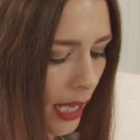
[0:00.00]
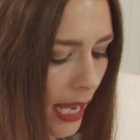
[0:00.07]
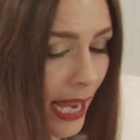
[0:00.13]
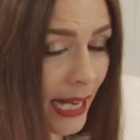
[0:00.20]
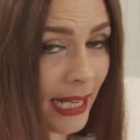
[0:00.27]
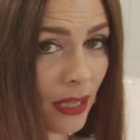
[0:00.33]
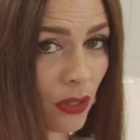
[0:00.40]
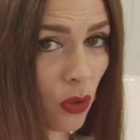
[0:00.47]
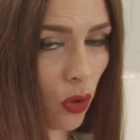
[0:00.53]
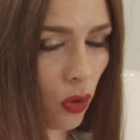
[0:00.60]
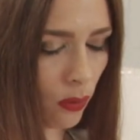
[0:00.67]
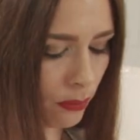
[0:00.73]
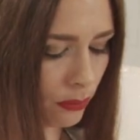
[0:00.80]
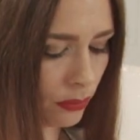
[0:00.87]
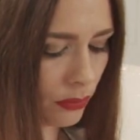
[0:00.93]
and at
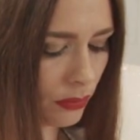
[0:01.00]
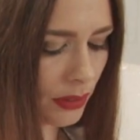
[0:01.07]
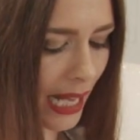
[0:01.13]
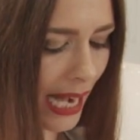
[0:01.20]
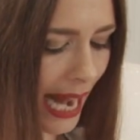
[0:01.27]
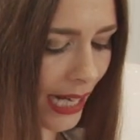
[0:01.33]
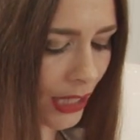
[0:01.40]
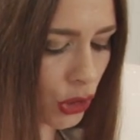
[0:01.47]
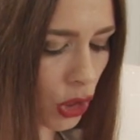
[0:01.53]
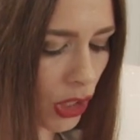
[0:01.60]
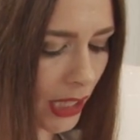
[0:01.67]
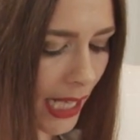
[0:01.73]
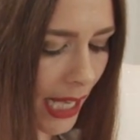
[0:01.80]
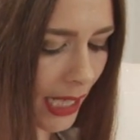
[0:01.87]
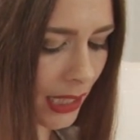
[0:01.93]
home that
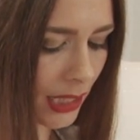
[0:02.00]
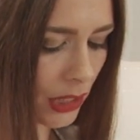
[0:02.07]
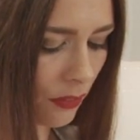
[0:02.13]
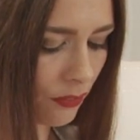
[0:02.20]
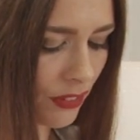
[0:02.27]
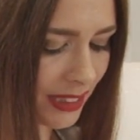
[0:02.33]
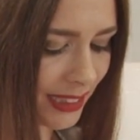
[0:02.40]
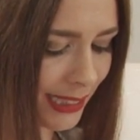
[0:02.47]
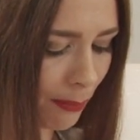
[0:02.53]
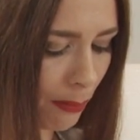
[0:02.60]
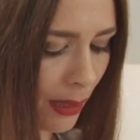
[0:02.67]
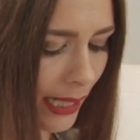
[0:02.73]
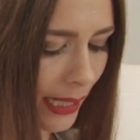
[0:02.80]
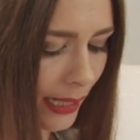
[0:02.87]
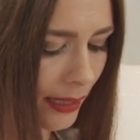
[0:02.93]
actually get rid of the
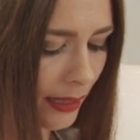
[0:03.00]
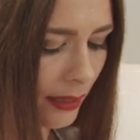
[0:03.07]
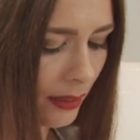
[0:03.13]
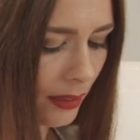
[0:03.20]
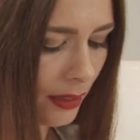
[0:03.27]
sibling